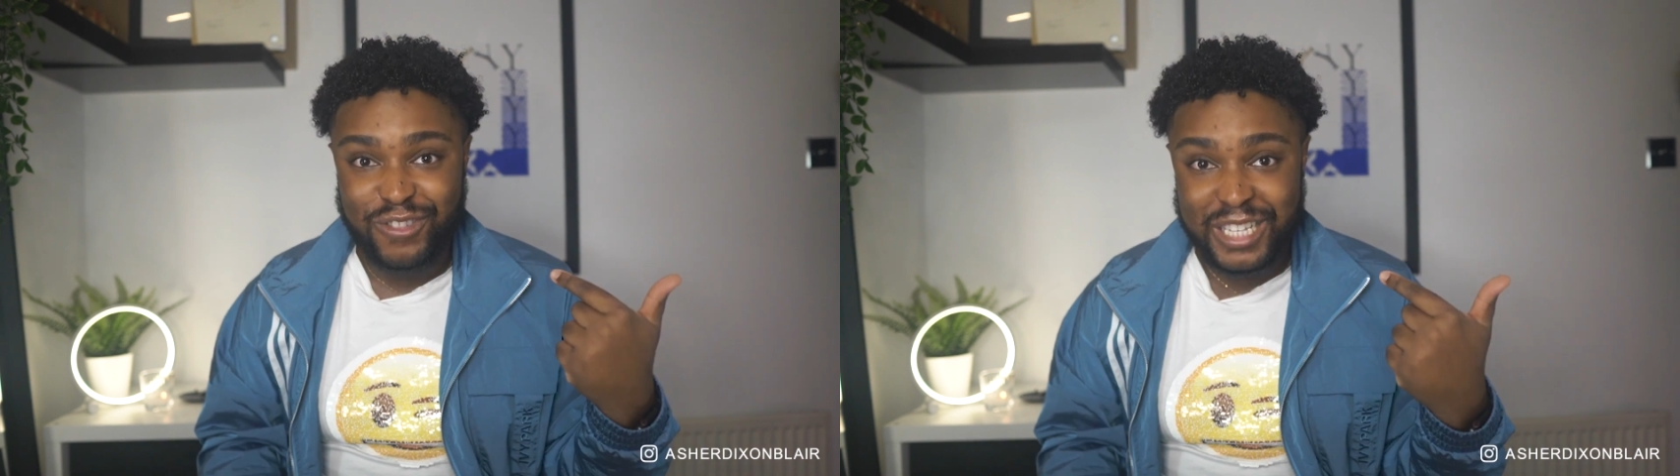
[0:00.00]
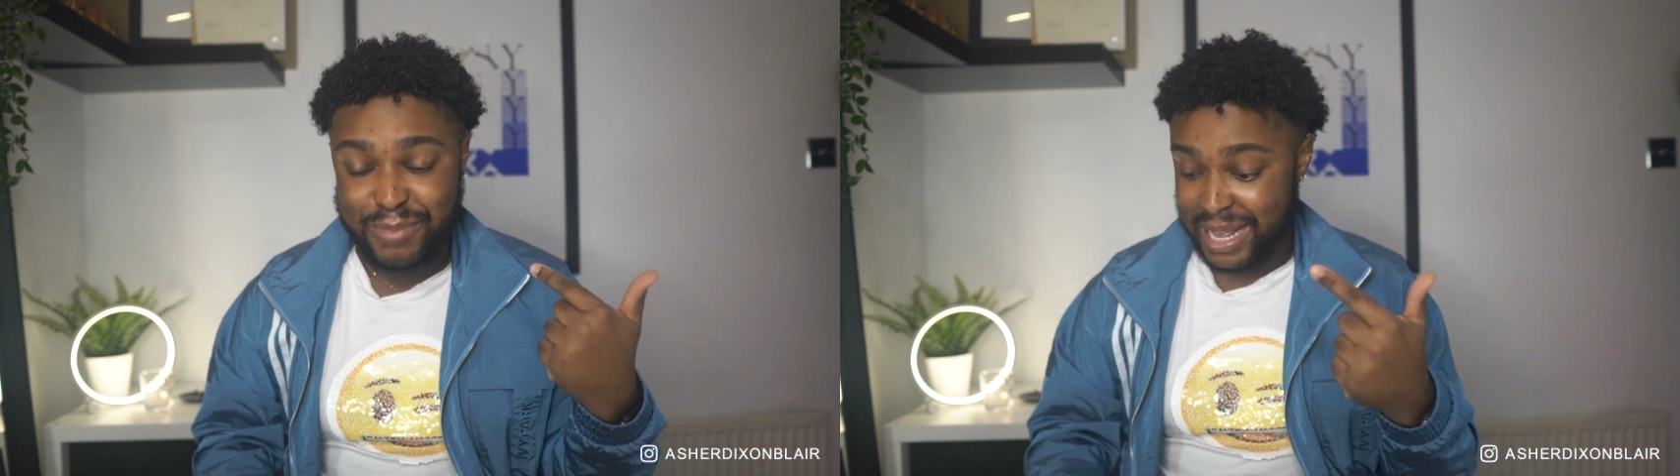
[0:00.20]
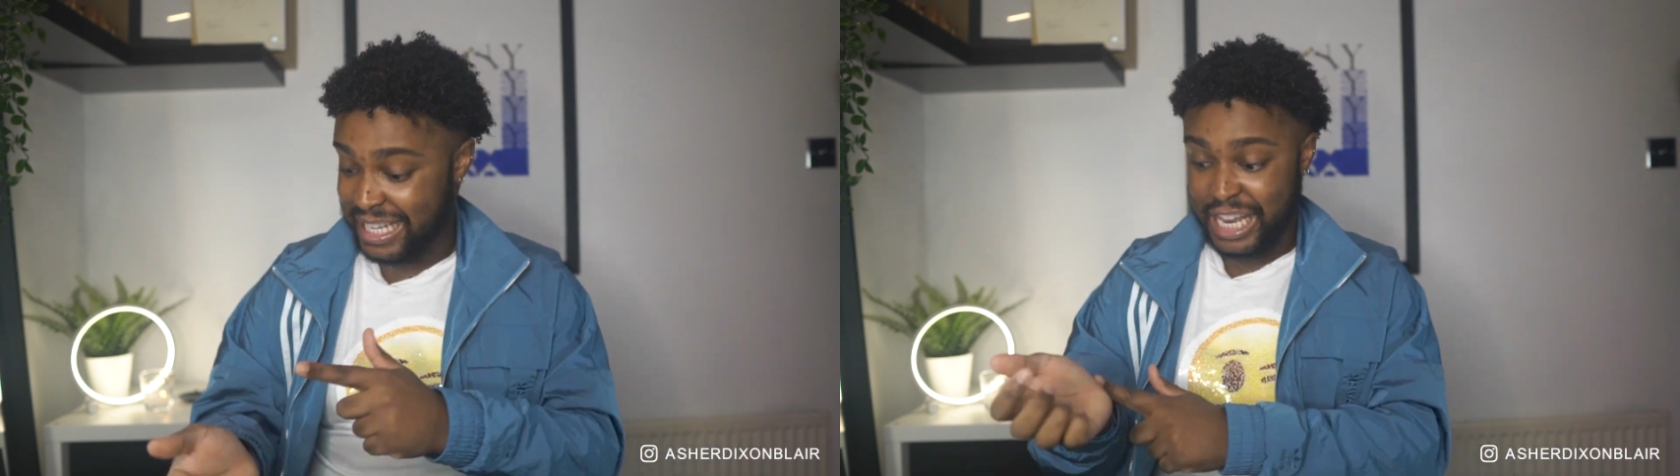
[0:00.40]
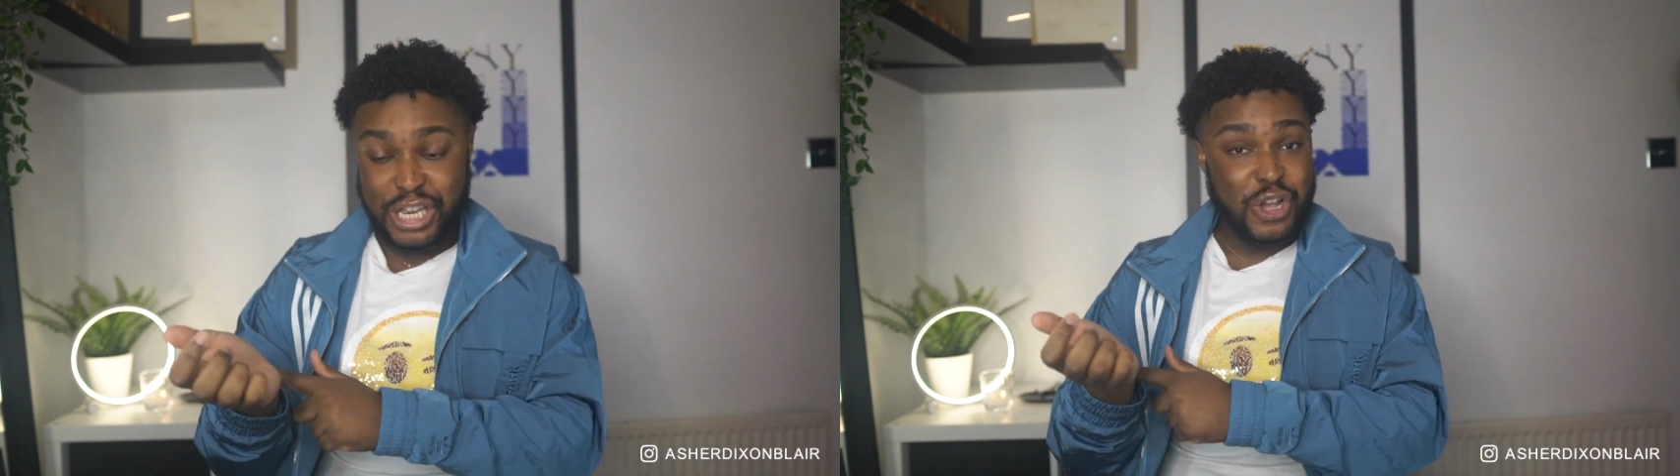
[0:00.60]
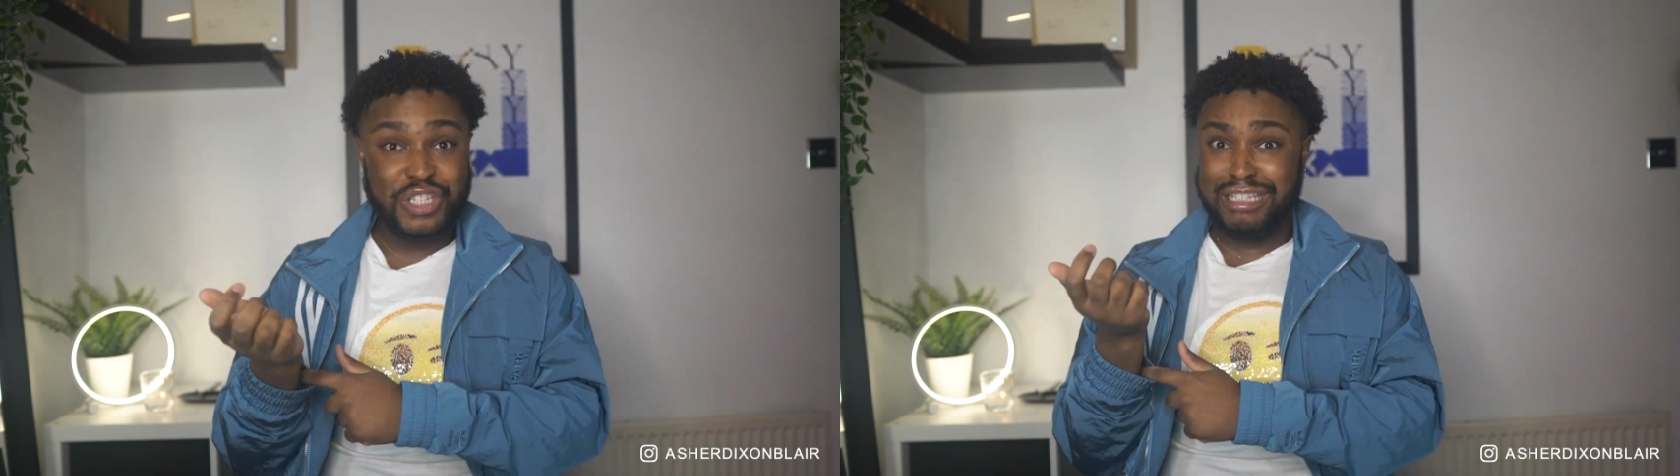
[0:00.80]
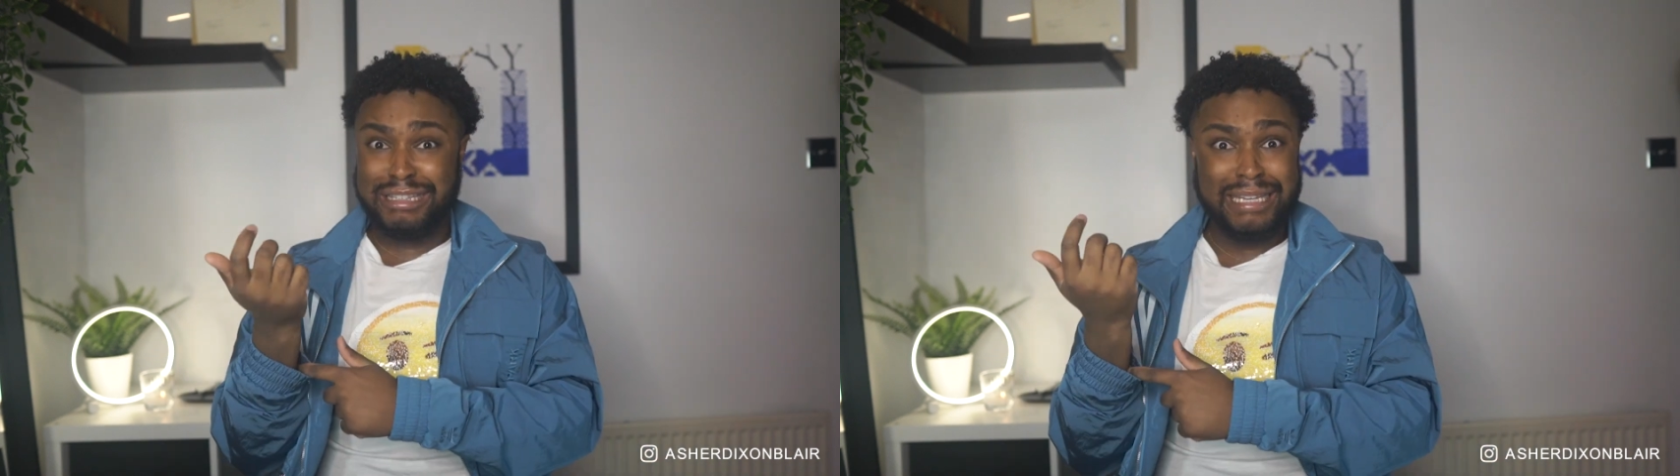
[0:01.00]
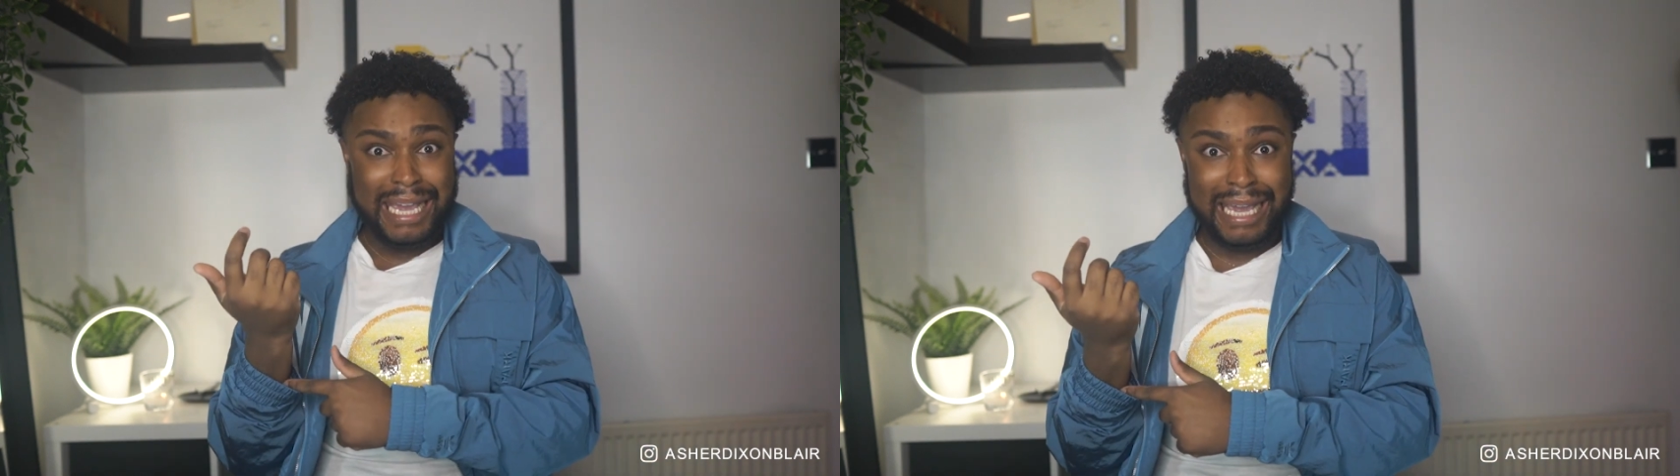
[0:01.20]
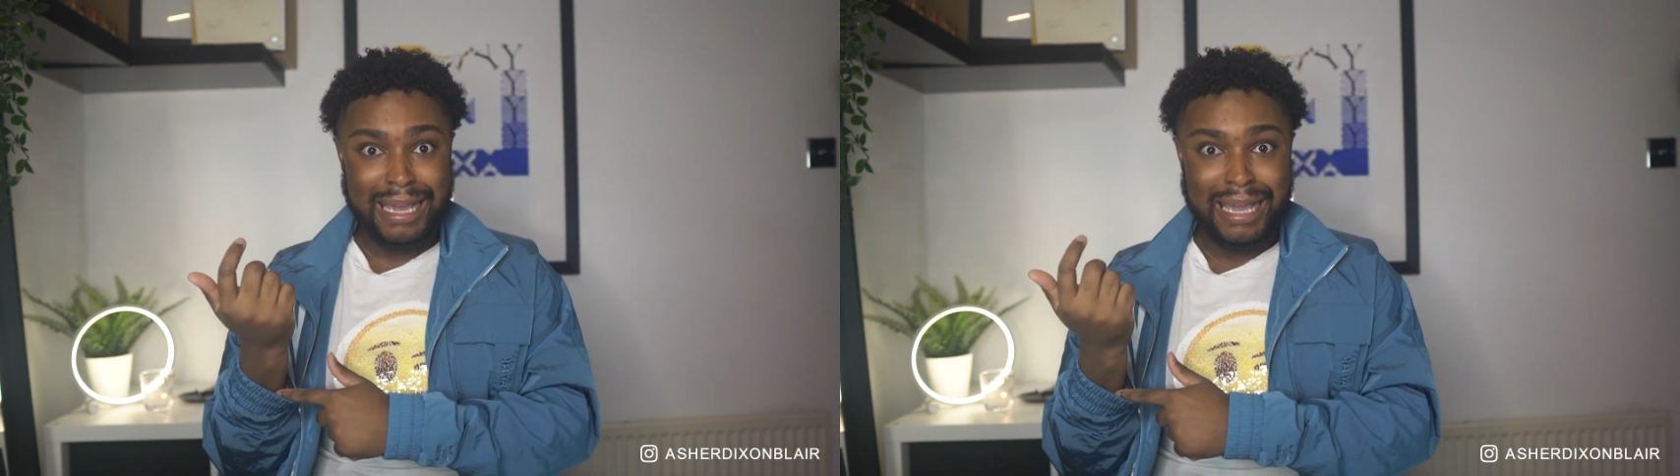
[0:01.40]
wristbands, can you not
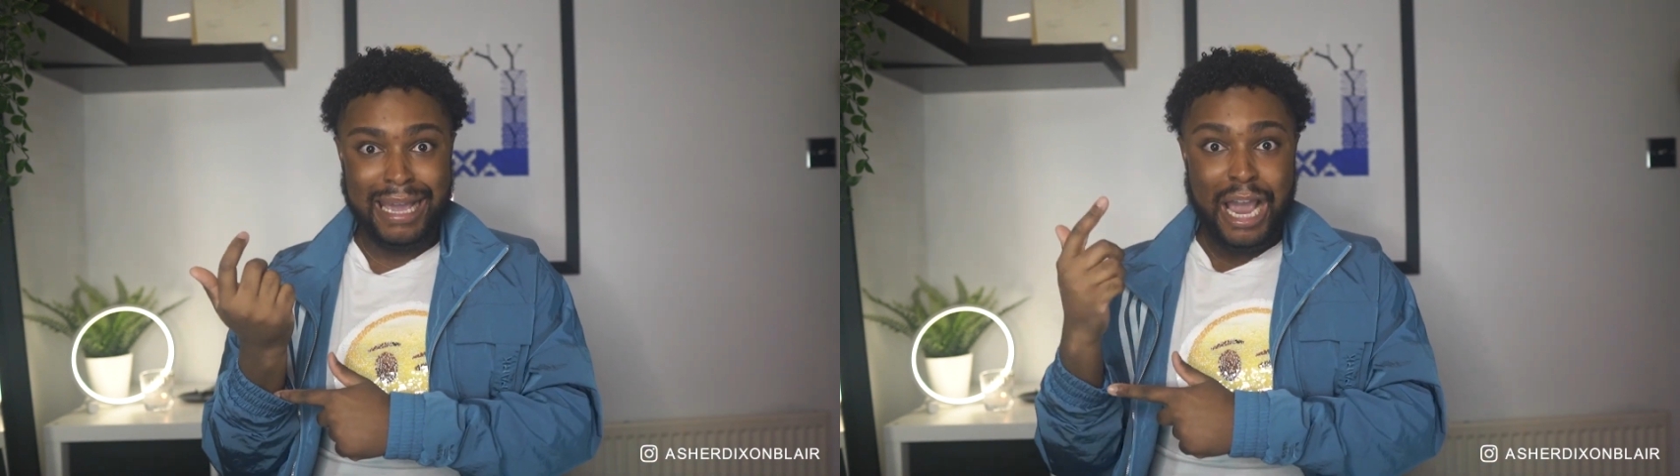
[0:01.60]
see?